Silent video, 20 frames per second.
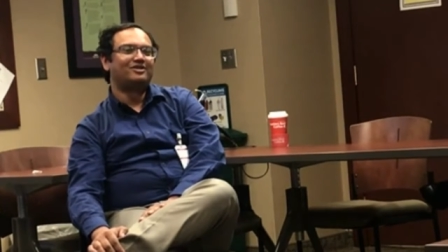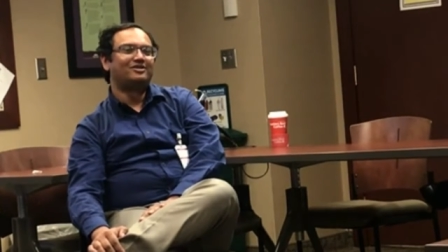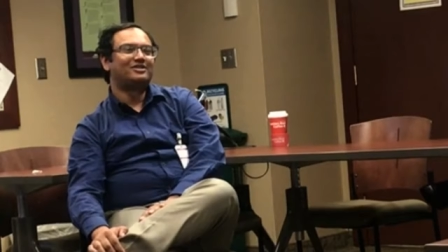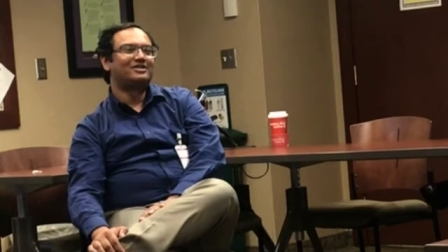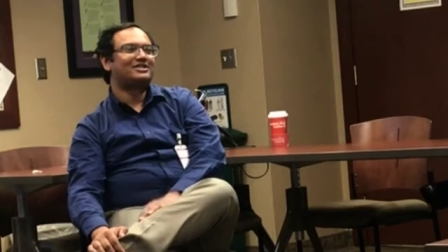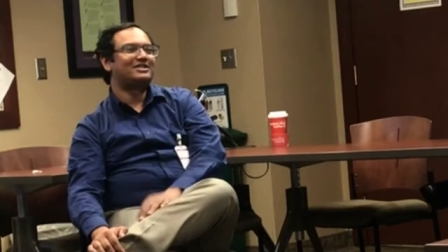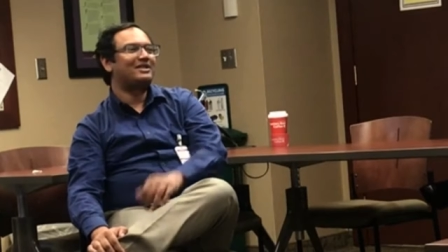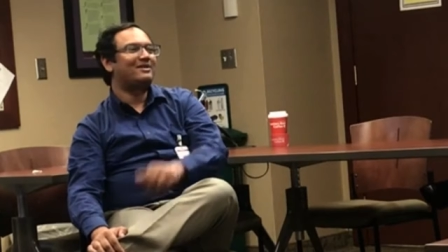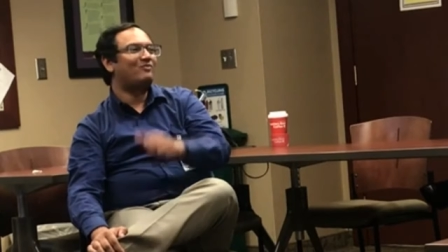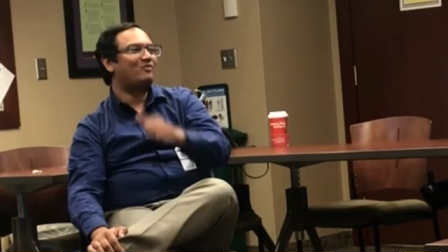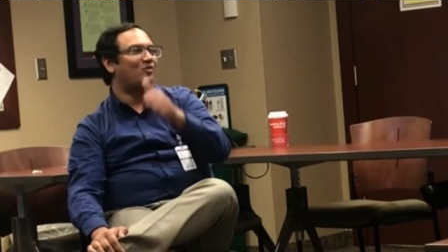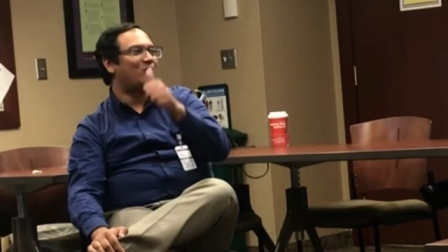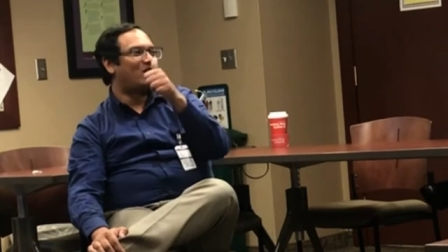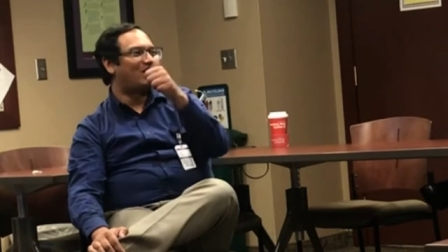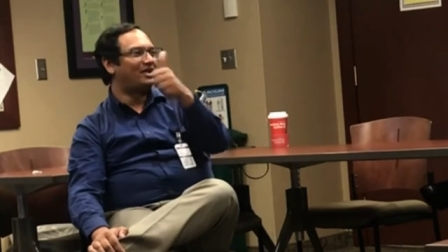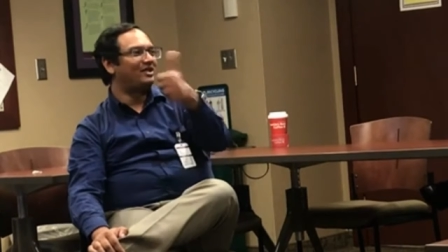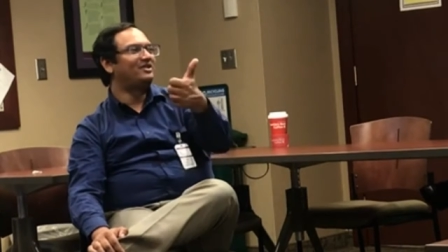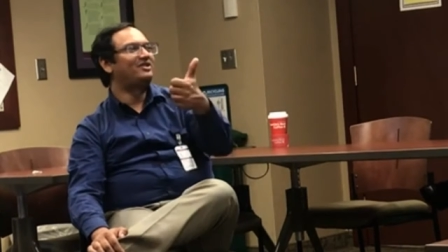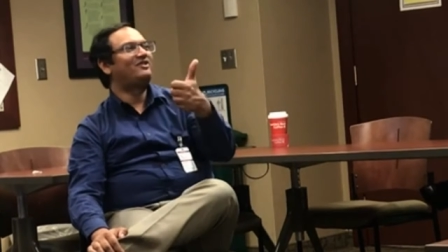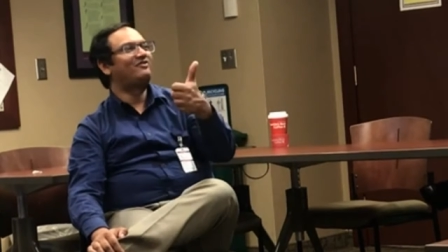The step
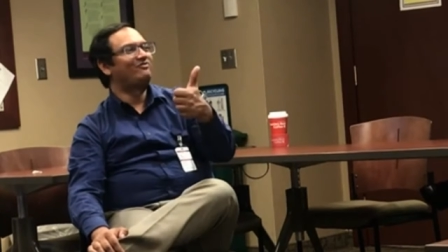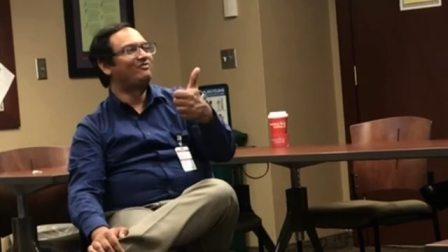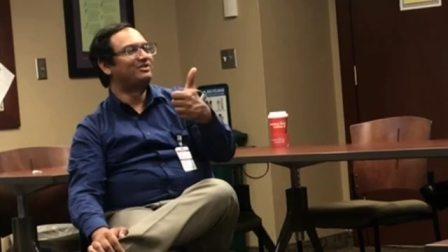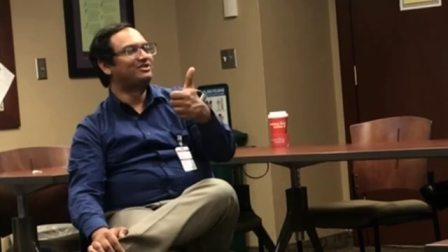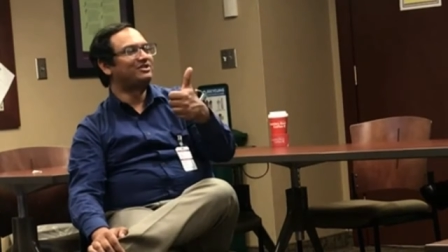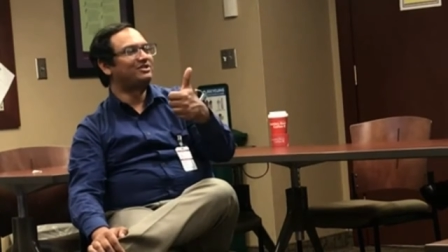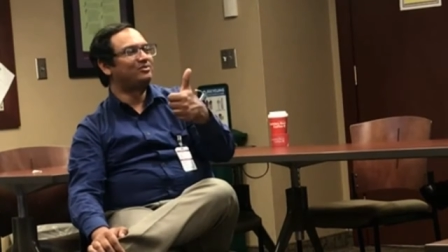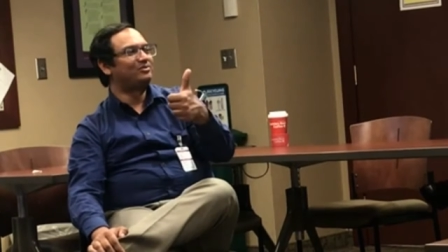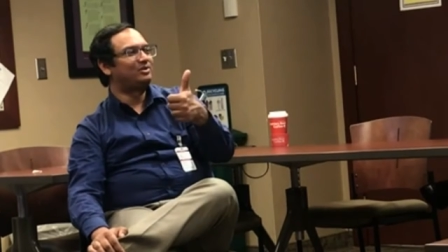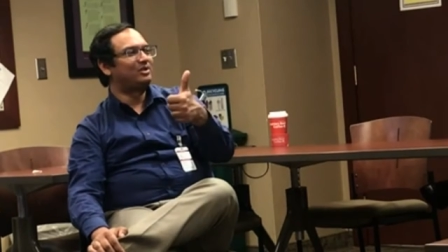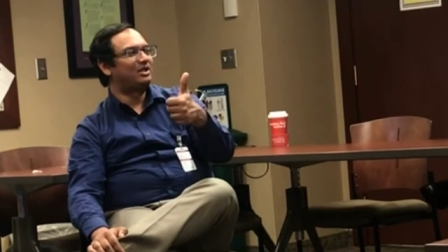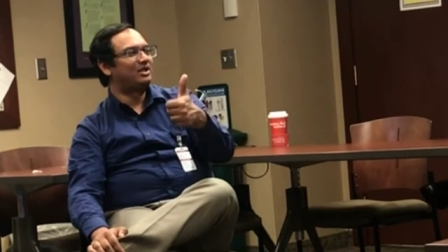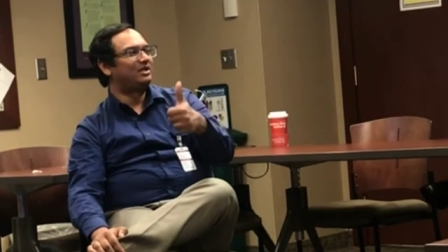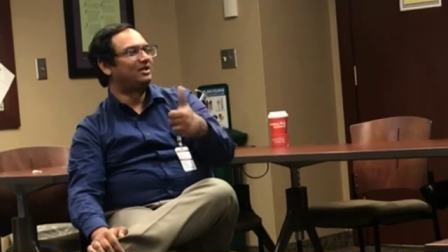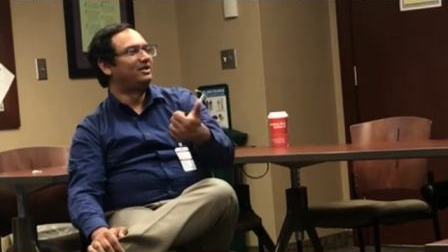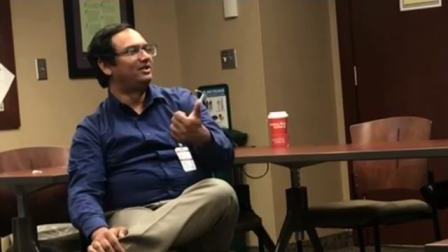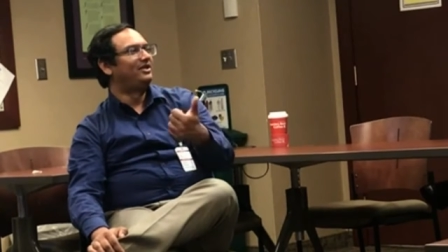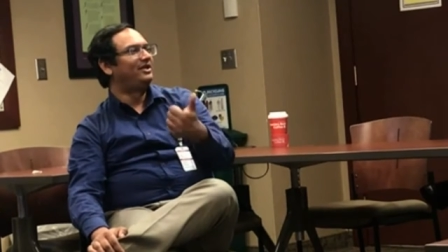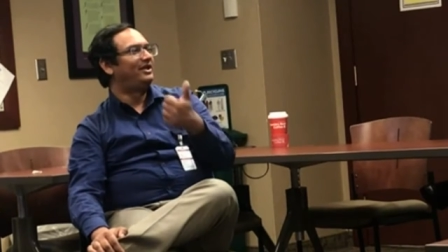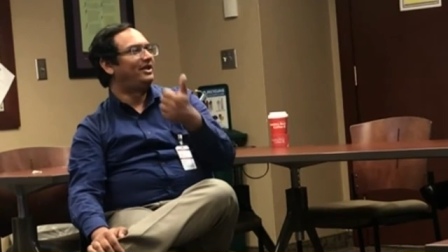one of mise en
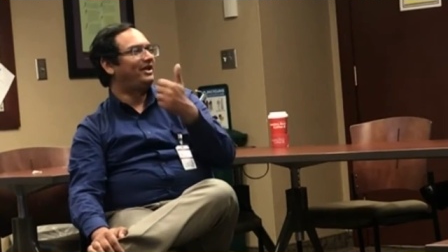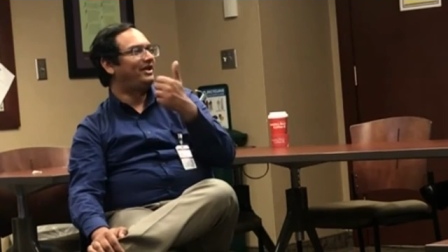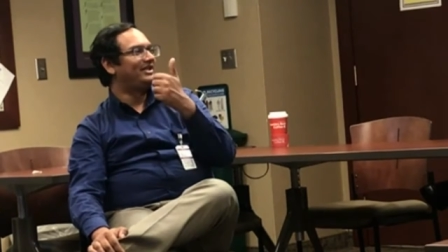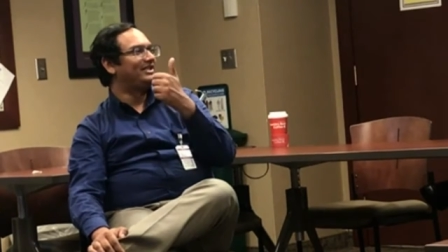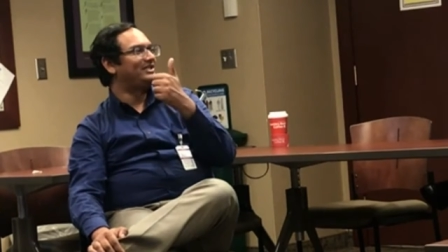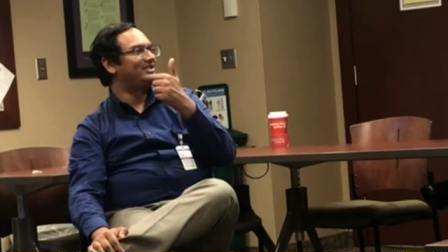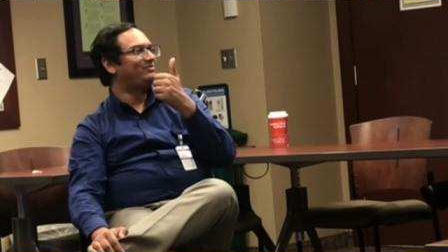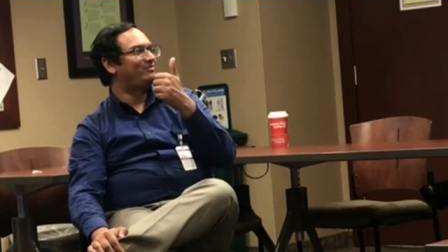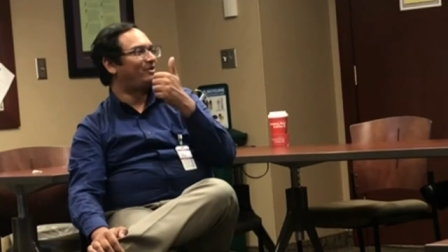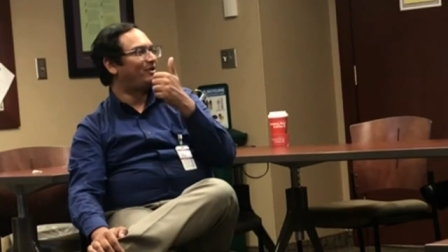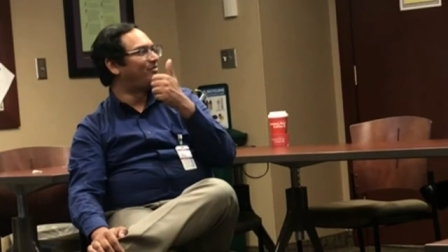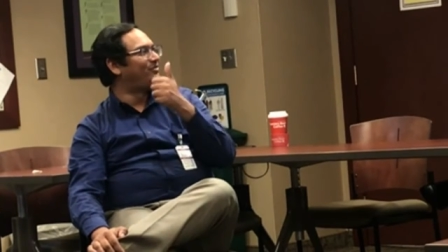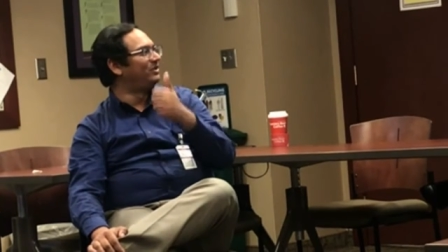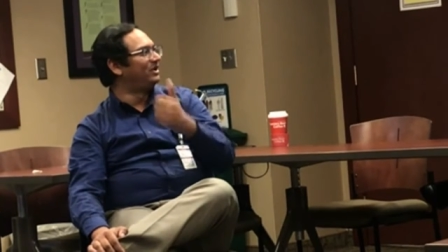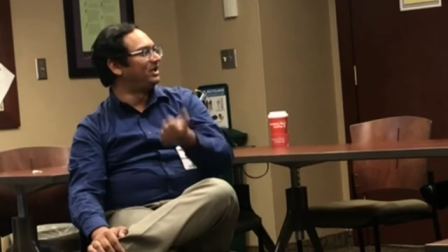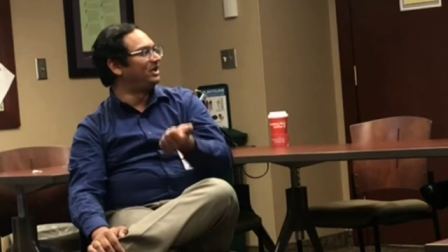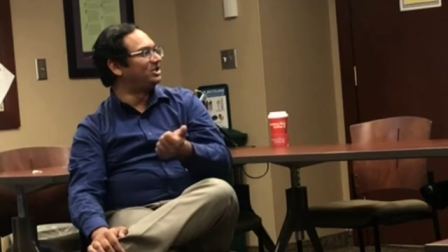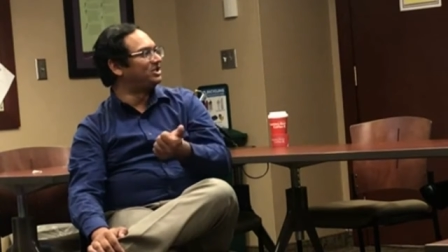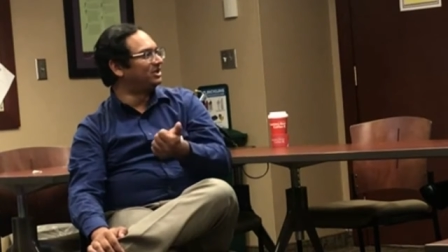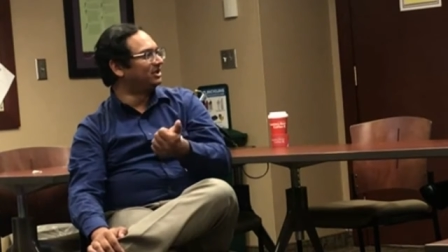plan is
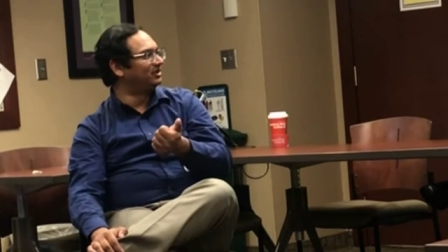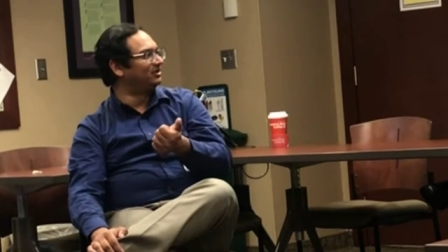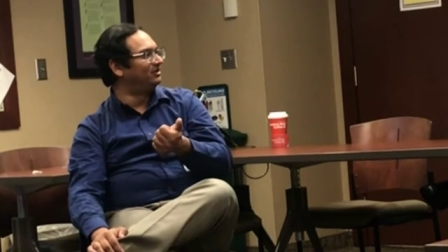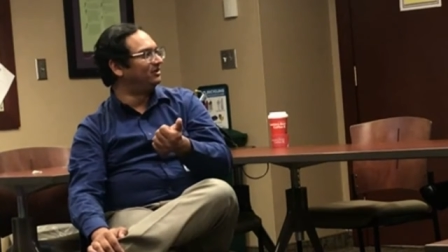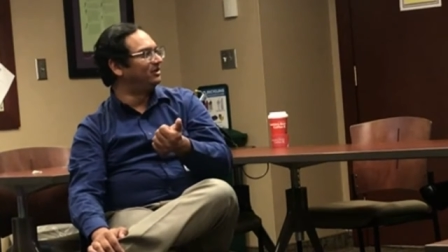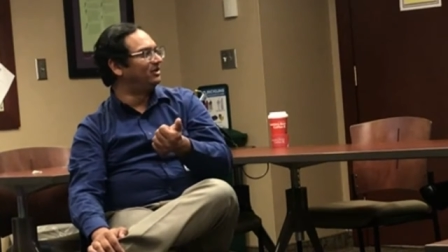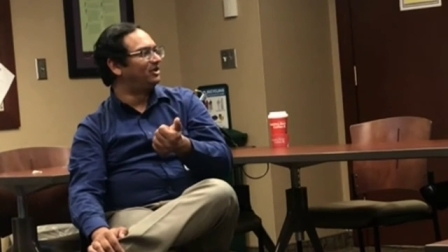preparation.